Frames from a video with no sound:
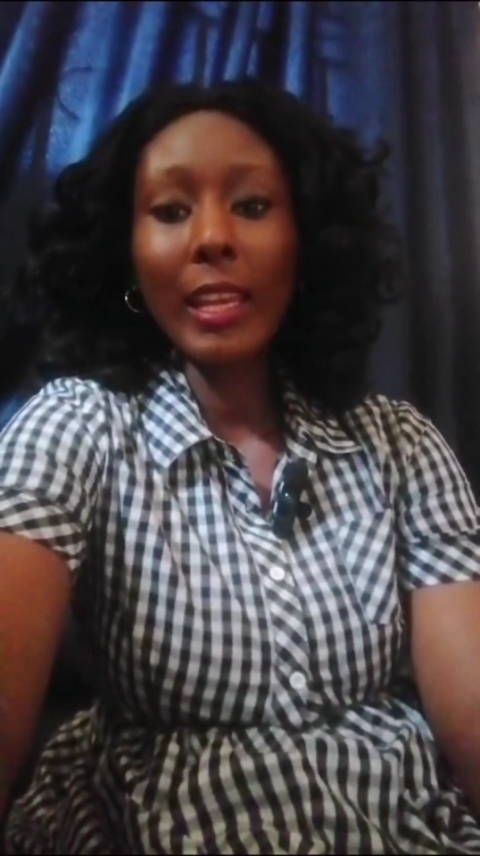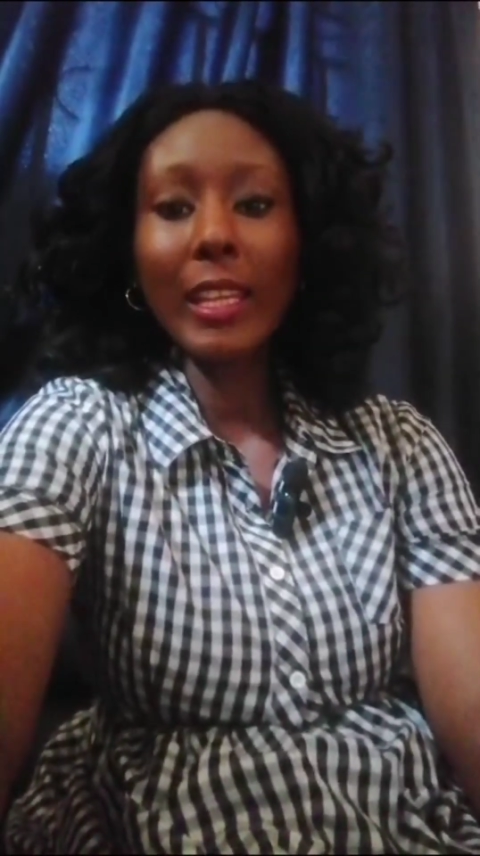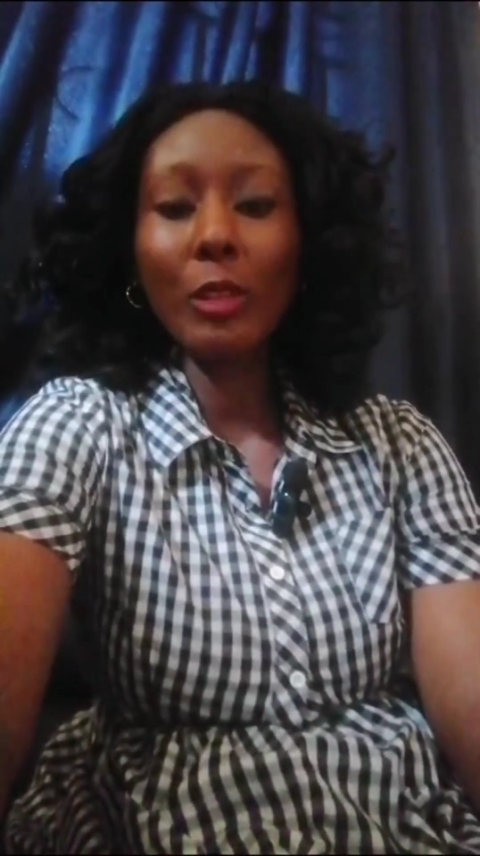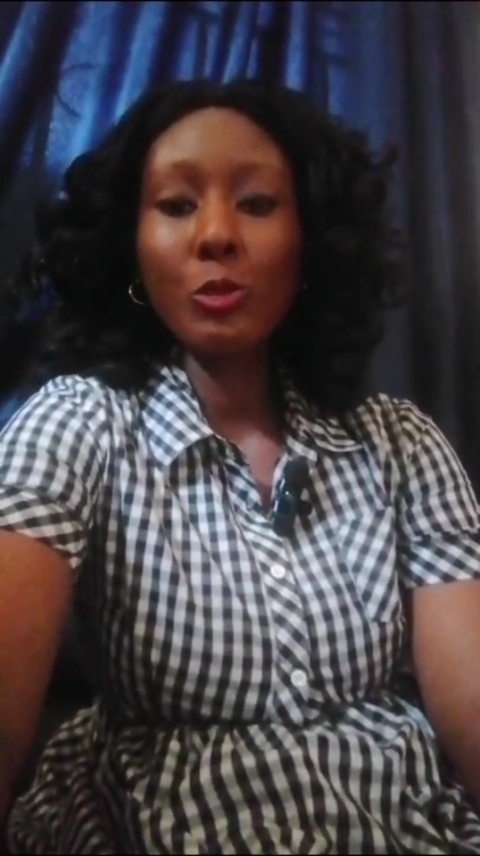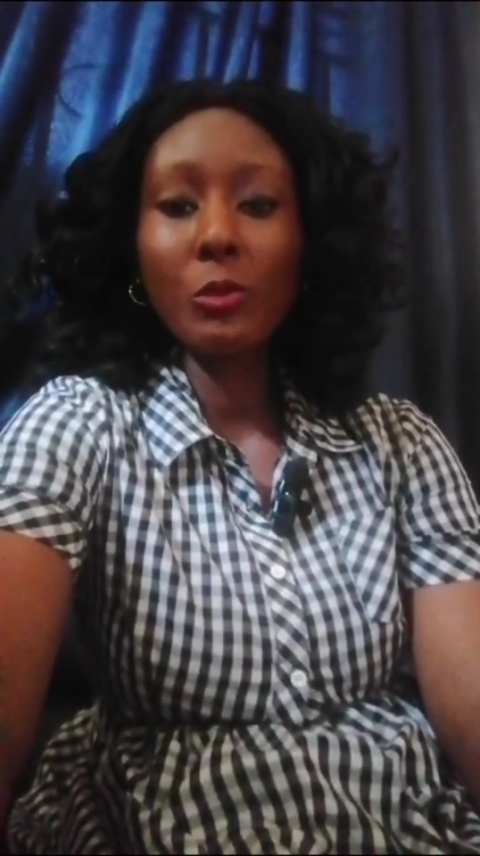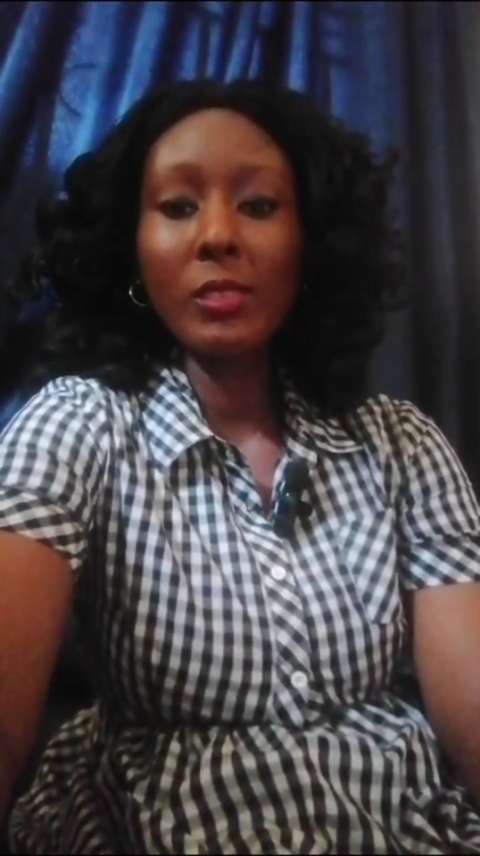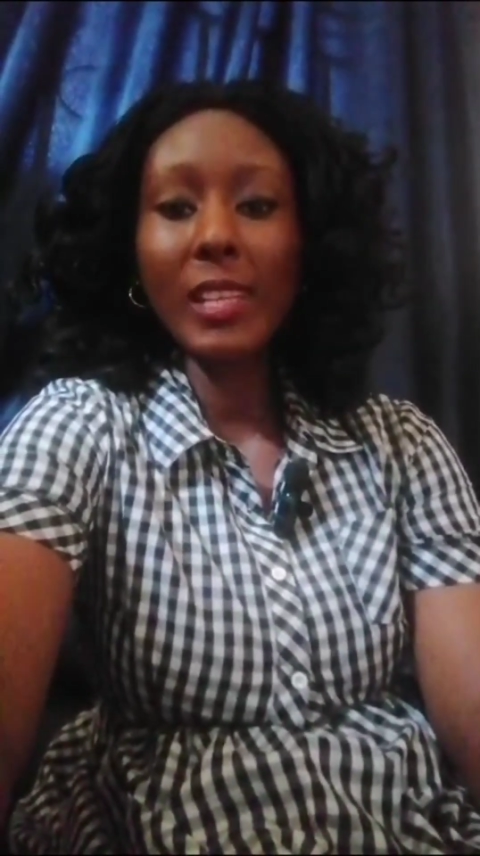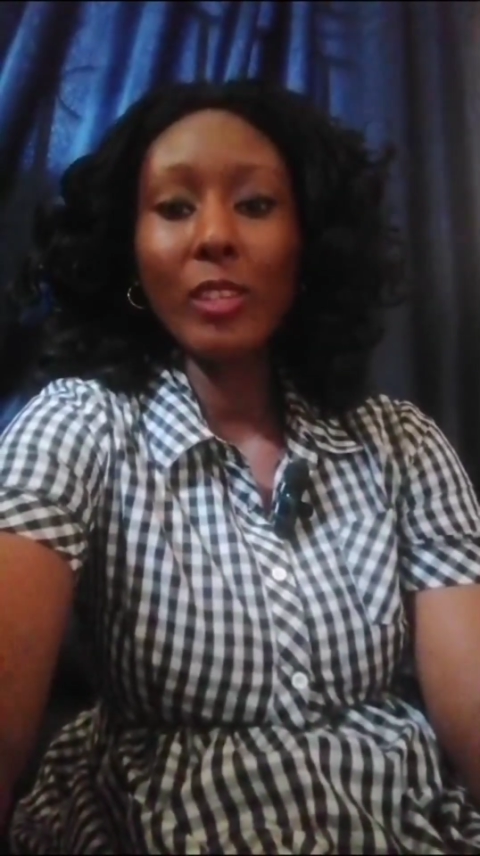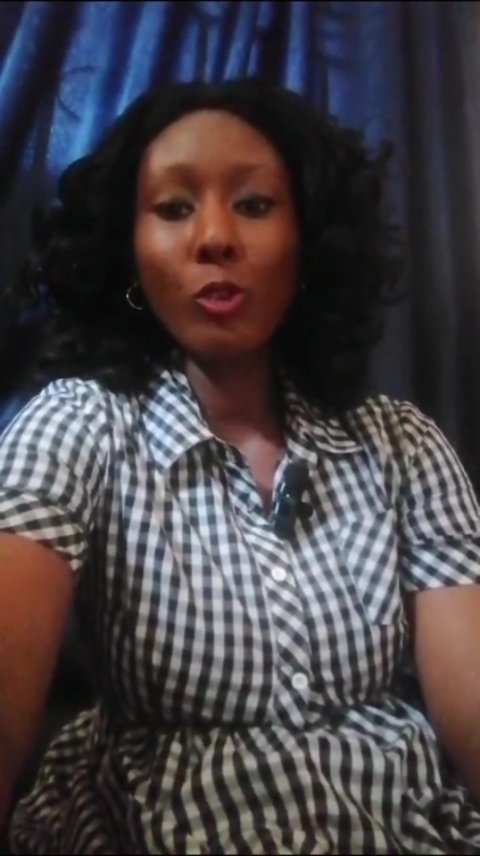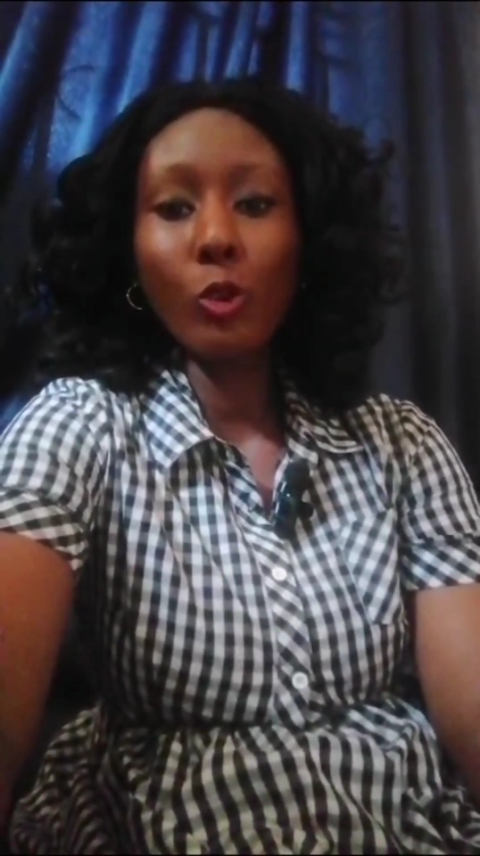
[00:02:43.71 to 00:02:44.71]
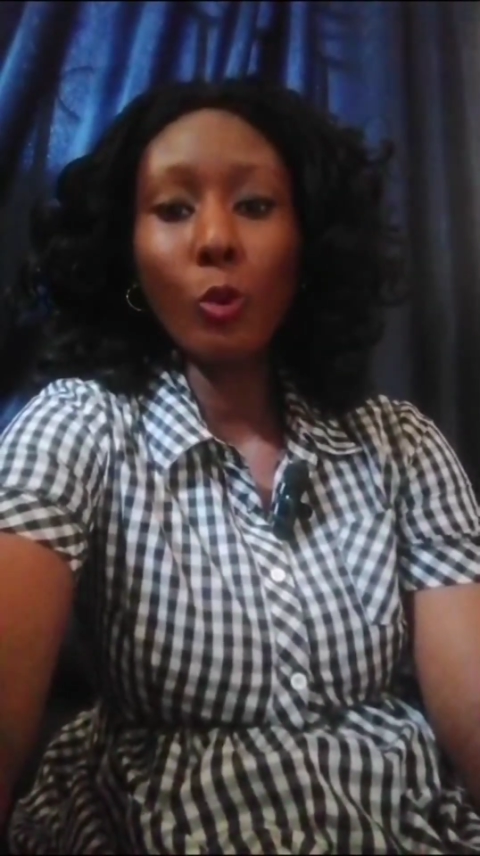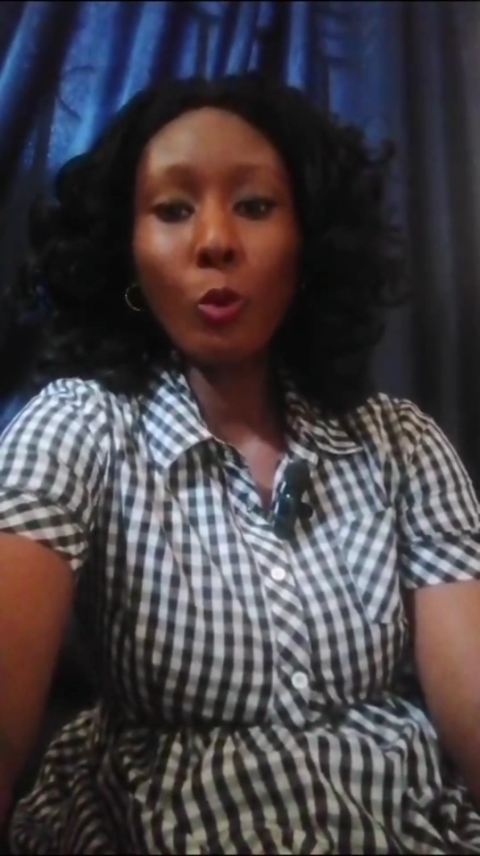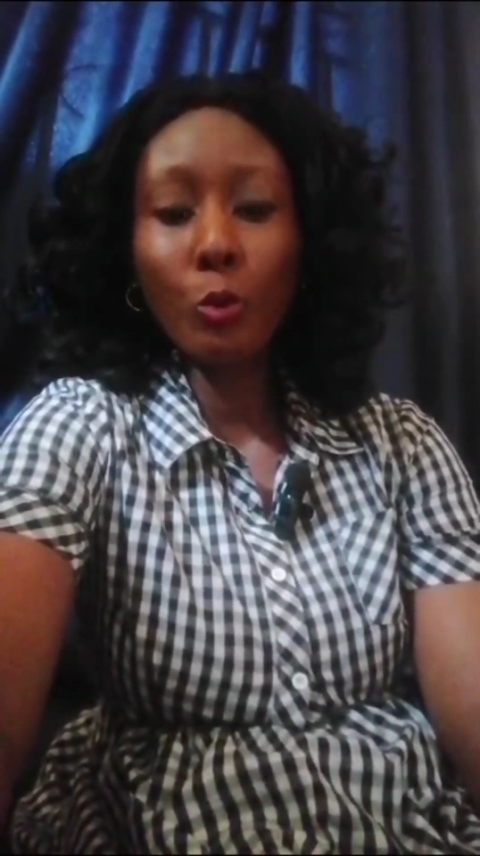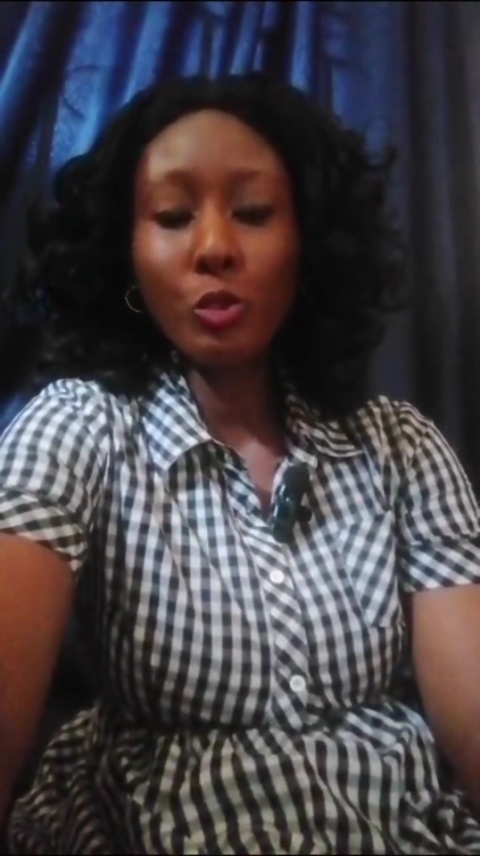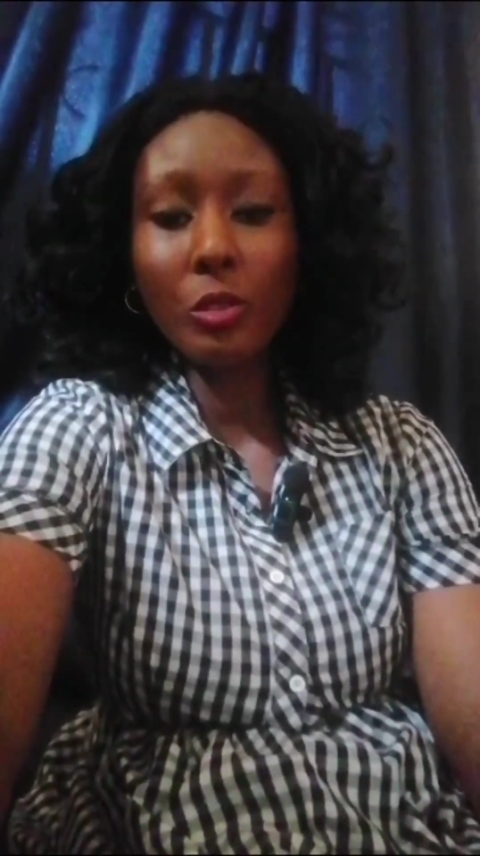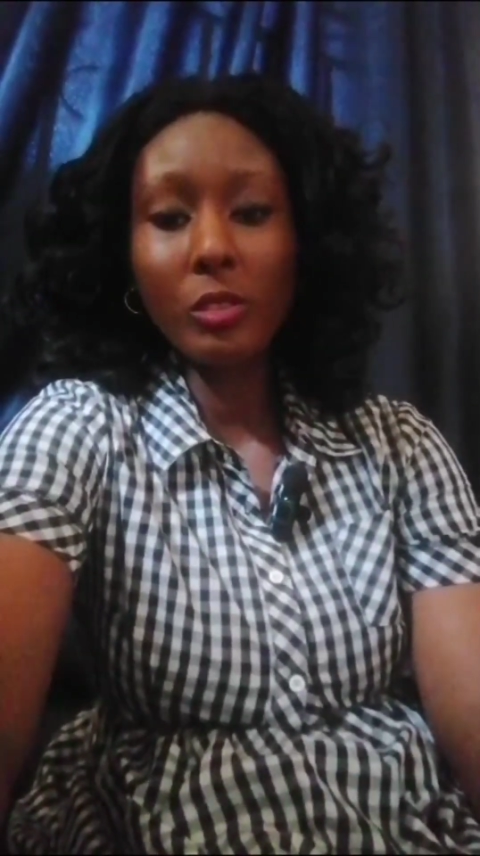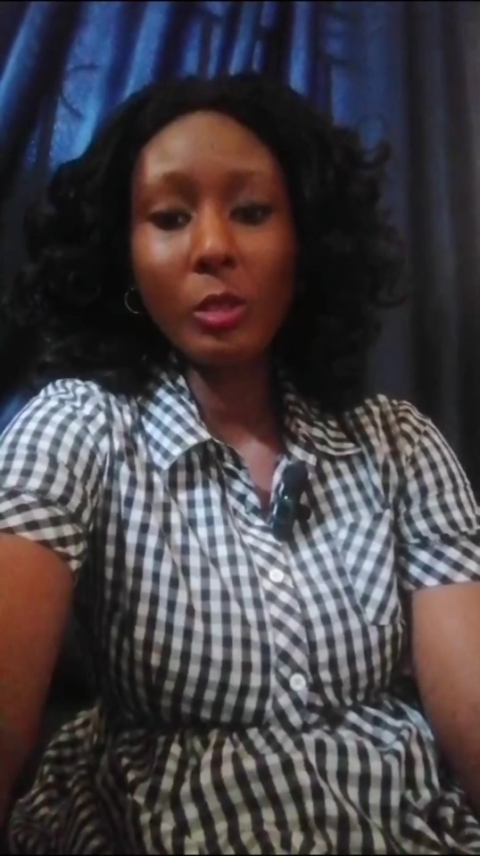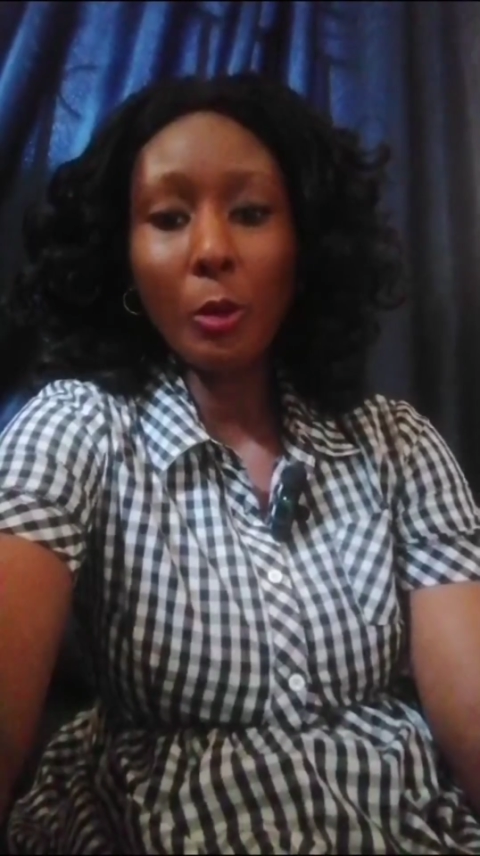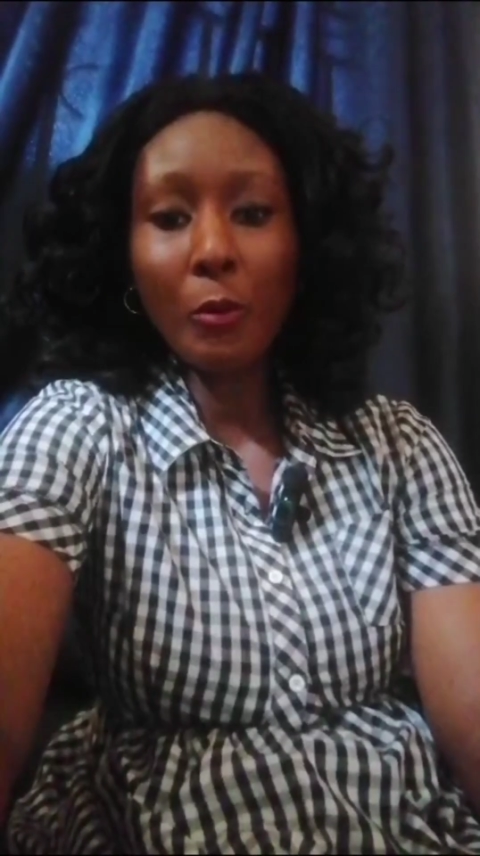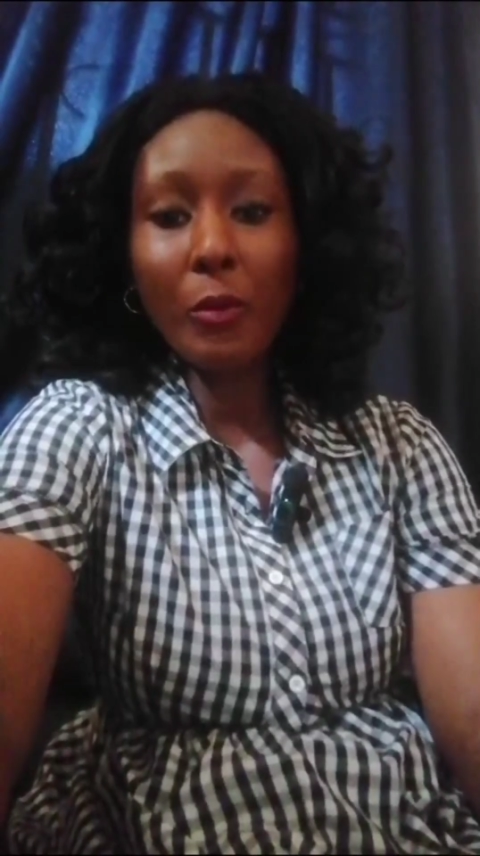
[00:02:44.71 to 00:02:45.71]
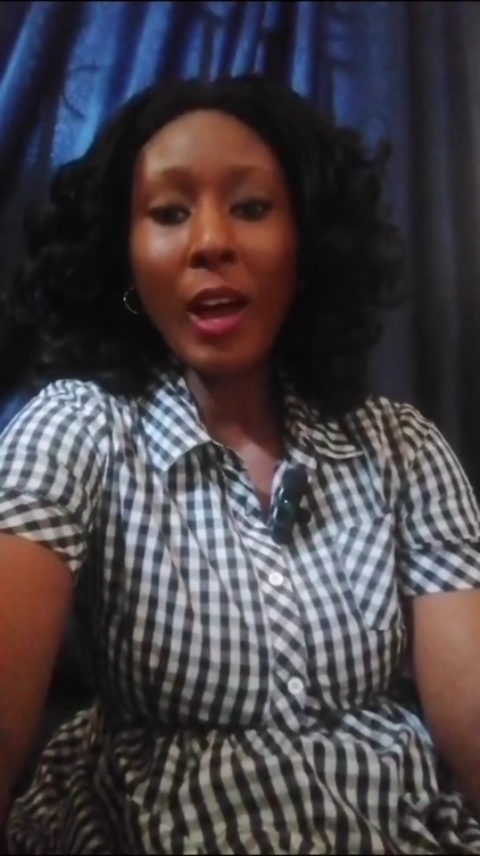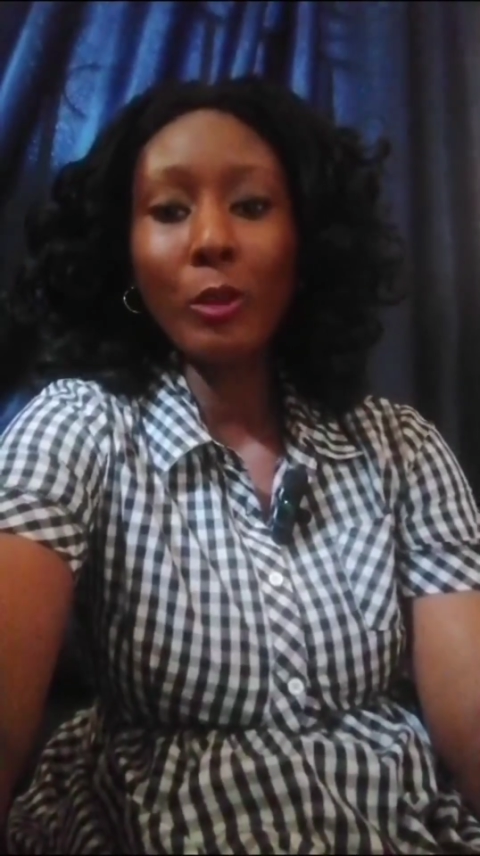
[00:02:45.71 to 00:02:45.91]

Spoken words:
learn how to design your logos yourself,